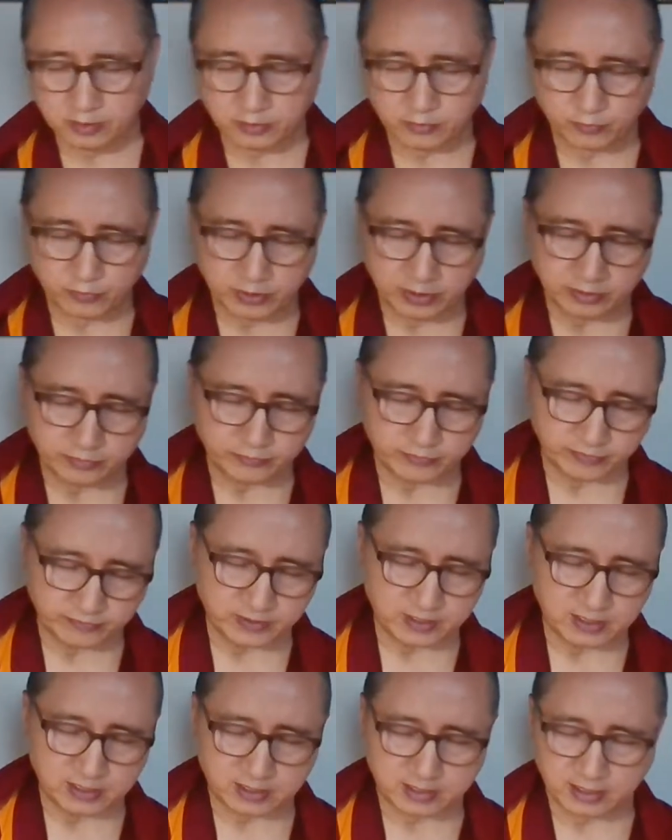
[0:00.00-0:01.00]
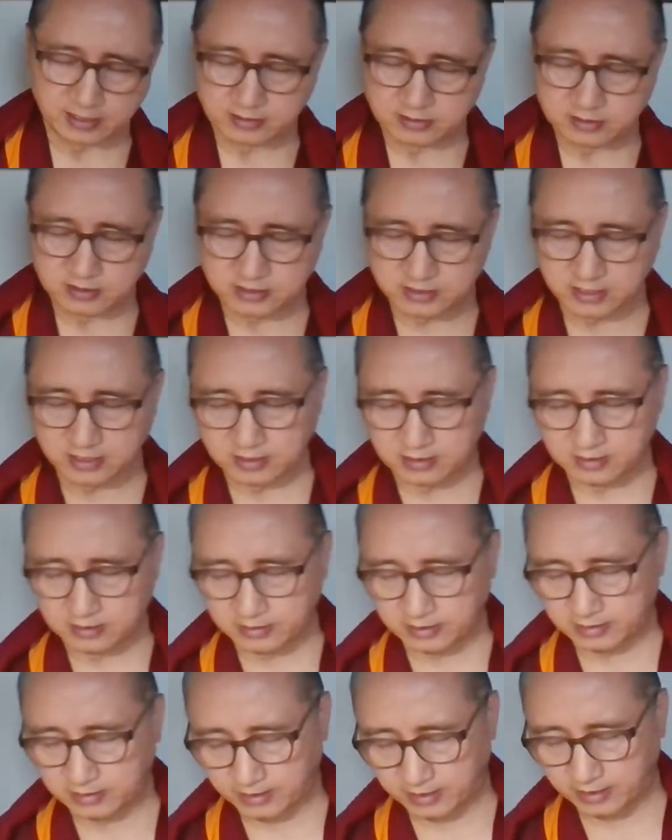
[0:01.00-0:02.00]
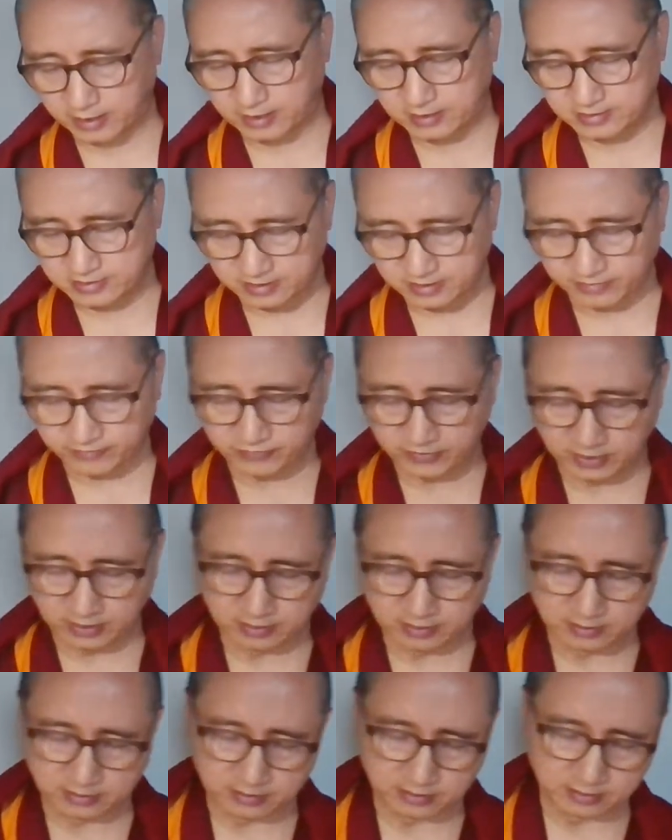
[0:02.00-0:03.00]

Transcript: vividly can see that they are suffering